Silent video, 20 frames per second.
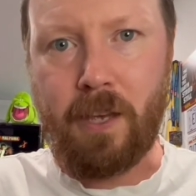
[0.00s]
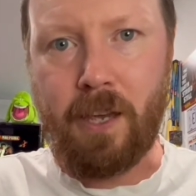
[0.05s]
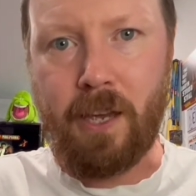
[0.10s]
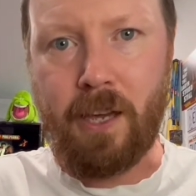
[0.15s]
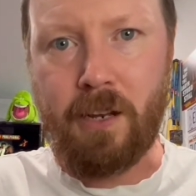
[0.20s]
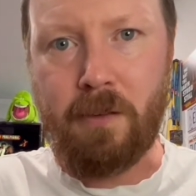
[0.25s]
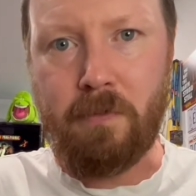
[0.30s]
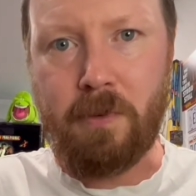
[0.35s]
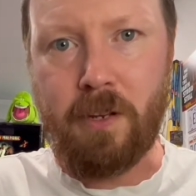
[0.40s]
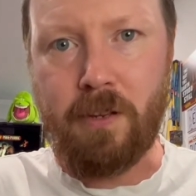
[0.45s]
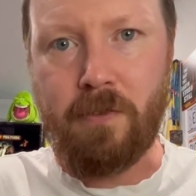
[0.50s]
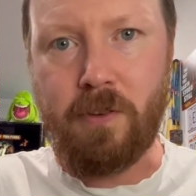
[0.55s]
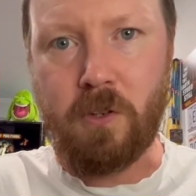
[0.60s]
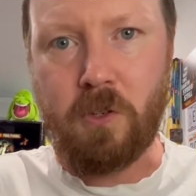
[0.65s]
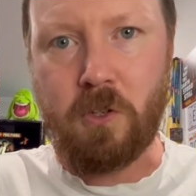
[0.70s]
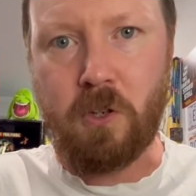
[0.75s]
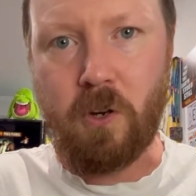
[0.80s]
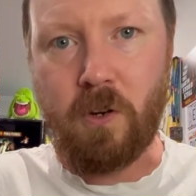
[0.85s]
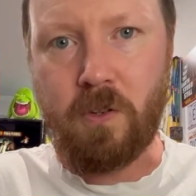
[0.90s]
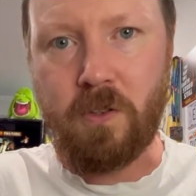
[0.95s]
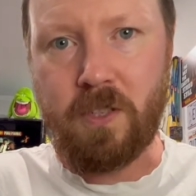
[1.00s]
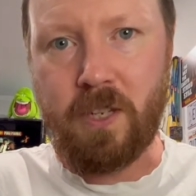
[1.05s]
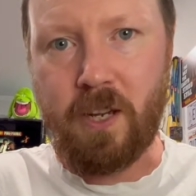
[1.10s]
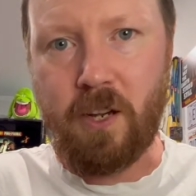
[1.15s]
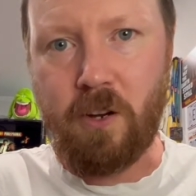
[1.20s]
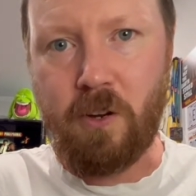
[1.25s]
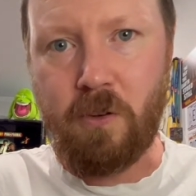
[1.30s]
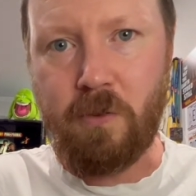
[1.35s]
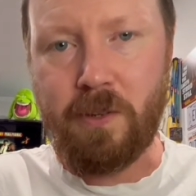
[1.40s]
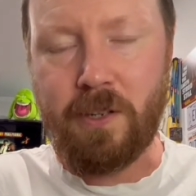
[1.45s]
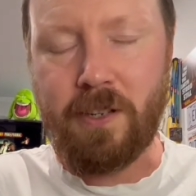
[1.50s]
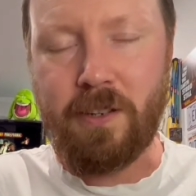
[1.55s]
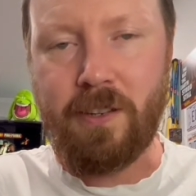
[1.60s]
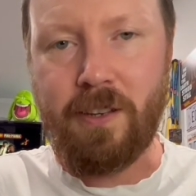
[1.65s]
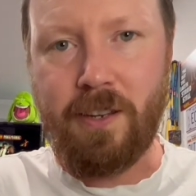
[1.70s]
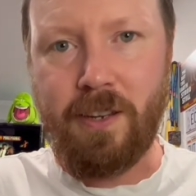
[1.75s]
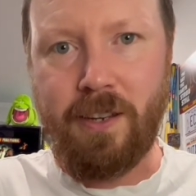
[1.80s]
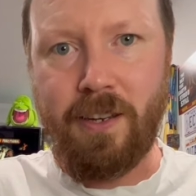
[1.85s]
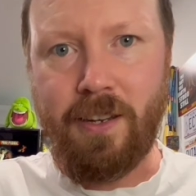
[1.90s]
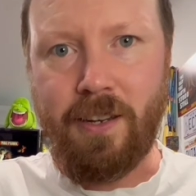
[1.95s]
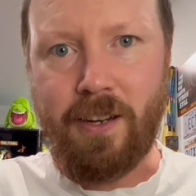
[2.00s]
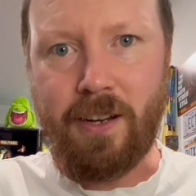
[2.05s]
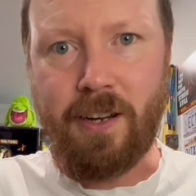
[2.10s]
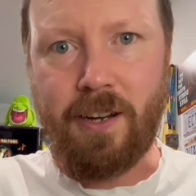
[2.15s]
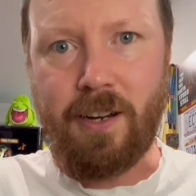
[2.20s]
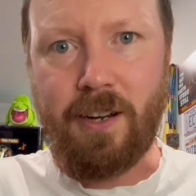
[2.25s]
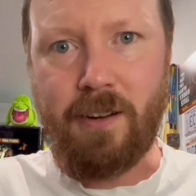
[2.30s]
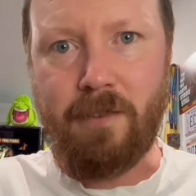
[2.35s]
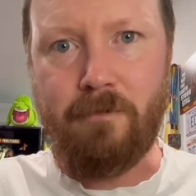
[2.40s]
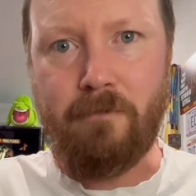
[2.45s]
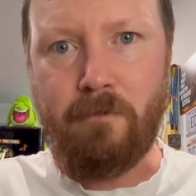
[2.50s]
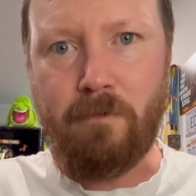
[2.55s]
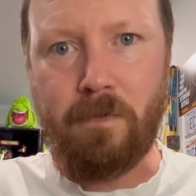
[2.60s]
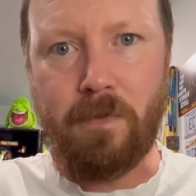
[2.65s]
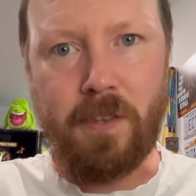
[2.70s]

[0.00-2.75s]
and a bit of a show and tell and um,